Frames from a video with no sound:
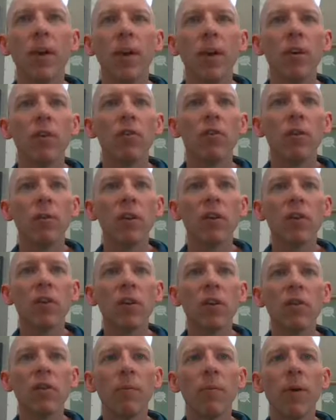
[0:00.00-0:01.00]
So we
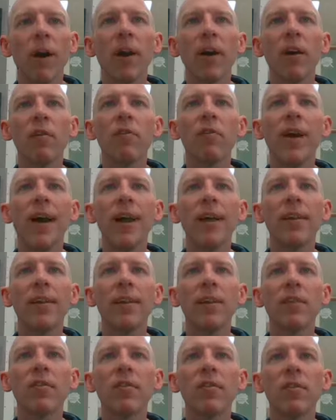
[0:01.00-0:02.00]
took some iron
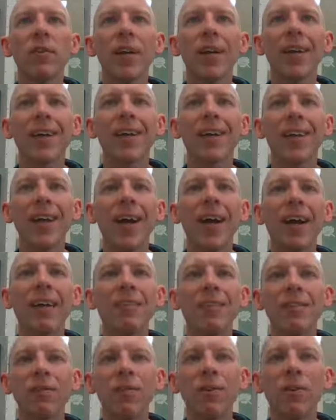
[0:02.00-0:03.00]
filings in
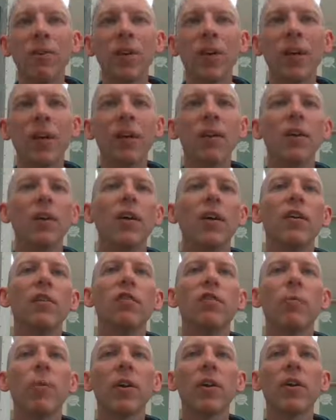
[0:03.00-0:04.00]
class, if you were here,
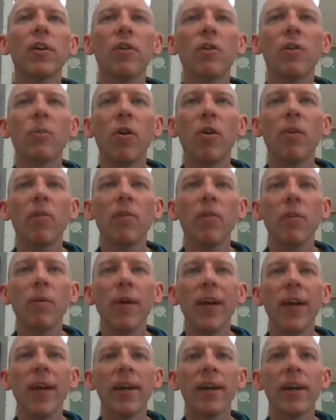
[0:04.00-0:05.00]
sprinkled them over the
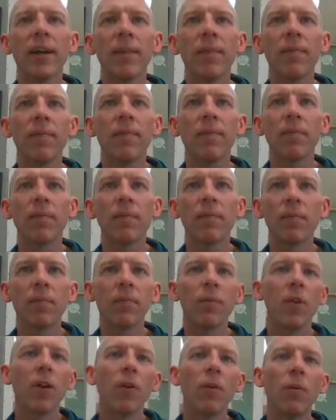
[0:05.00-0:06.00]
magnet.
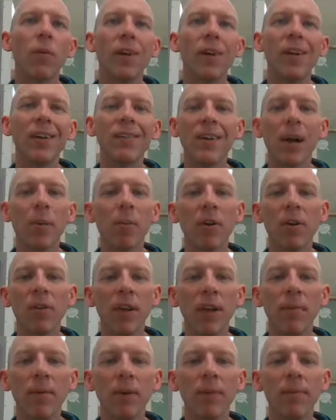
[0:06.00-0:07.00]
We didn't tap our
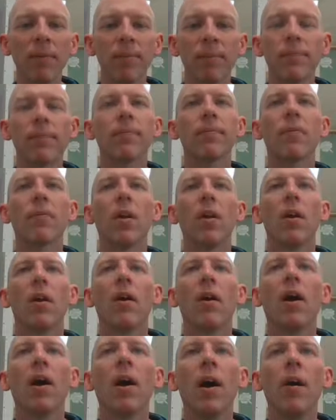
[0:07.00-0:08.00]
table,
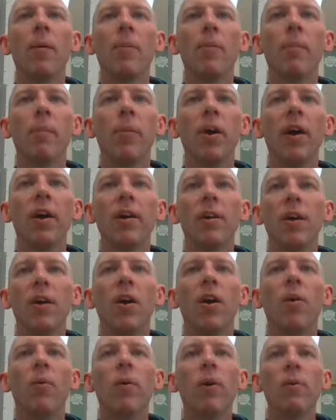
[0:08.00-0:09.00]
but
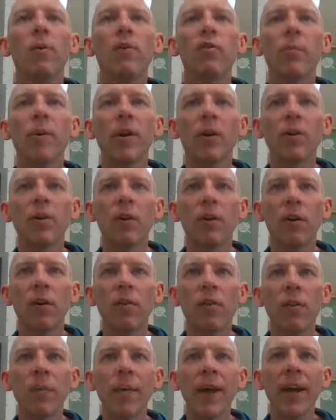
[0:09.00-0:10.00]
when we sprinkled it
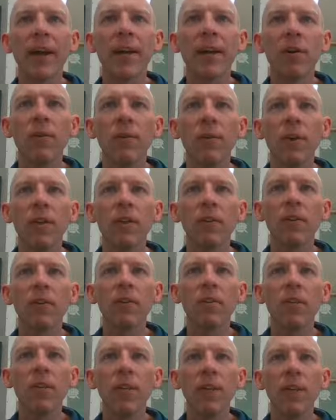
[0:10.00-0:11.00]
over the magnet, we could
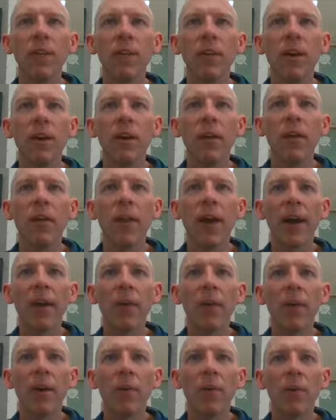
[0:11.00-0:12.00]
see
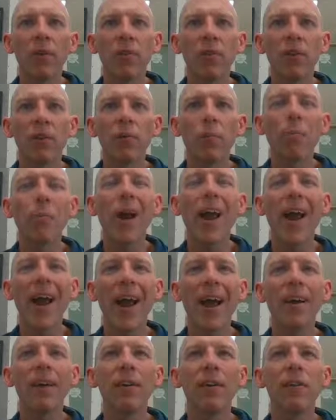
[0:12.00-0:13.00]
that there was this
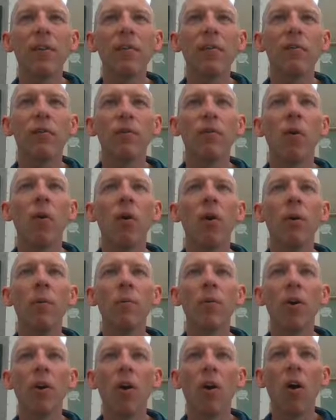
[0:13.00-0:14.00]
pattern
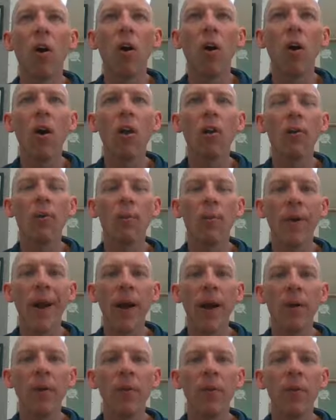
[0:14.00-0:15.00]
formed all
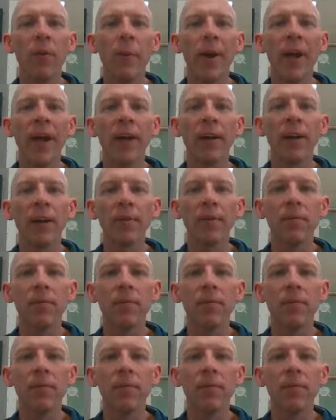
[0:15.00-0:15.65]
around the magnet.